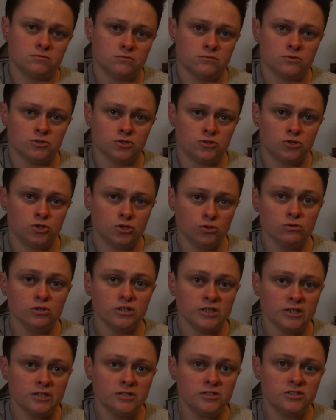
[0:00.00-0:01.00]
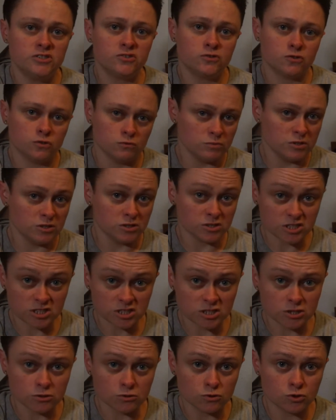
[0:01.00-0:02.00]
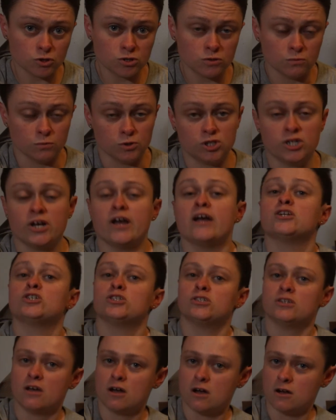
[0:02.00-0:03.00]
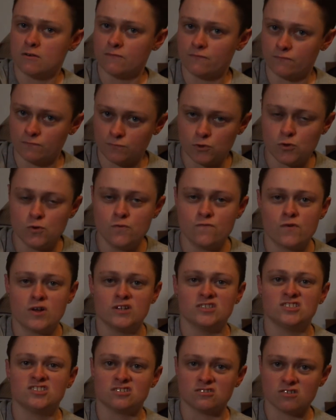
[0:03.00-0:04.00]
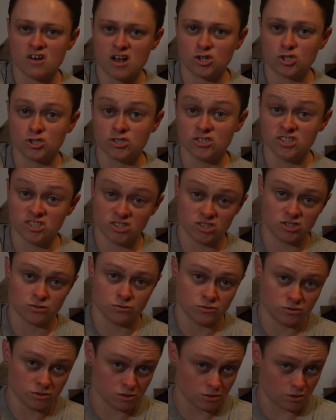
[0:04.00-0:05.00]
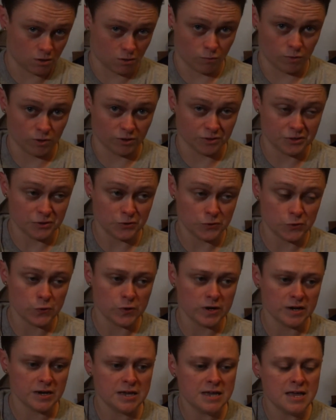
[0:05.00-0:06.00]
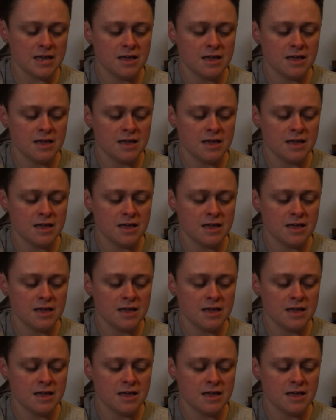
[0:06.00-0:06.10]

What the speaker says: the two leads to be the sisters, which I actually have two friends that are actually sisters that are willing to do it.